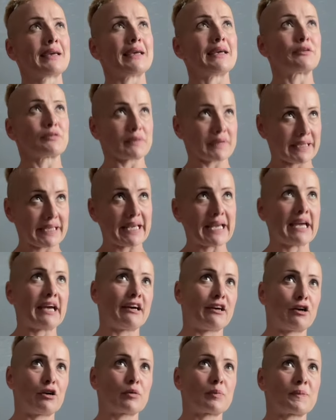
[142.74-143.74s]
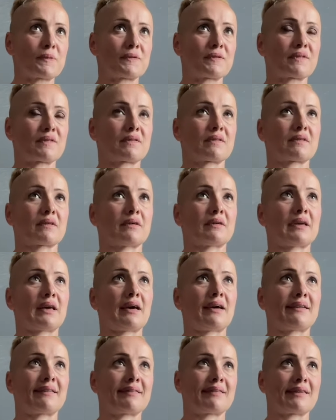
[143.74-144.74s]
it really helps so
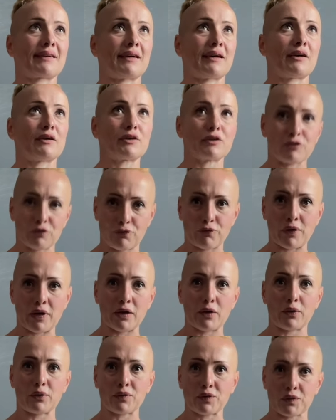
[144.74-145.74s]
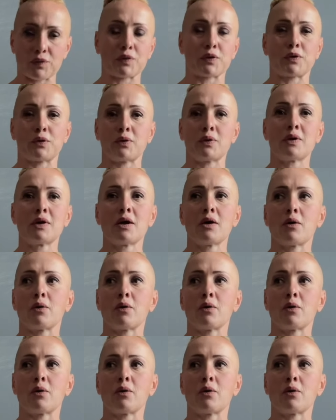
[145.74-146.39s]
that you follow through,